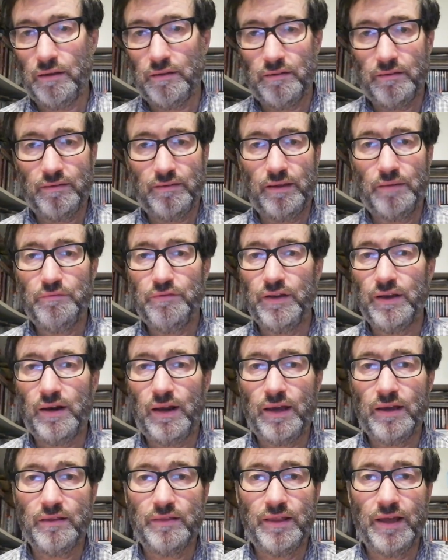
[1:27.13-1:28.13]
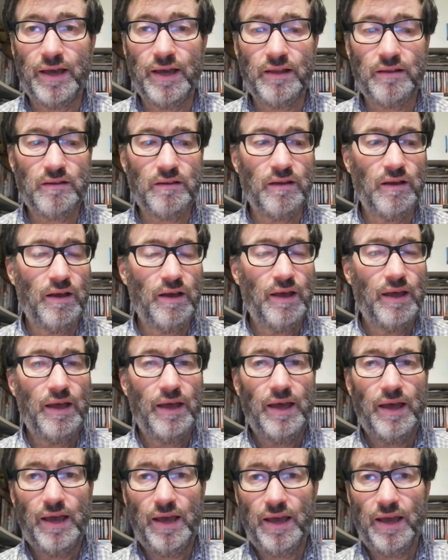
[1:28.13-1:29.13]
something like that.
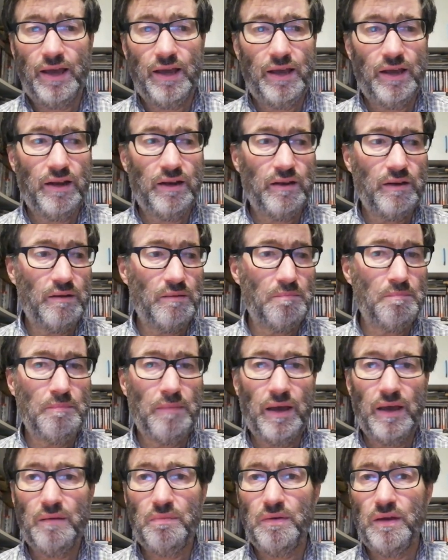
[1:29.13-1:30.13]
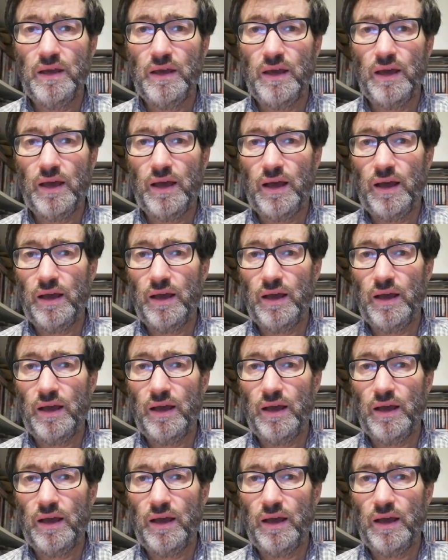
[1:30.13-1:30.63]
And maybe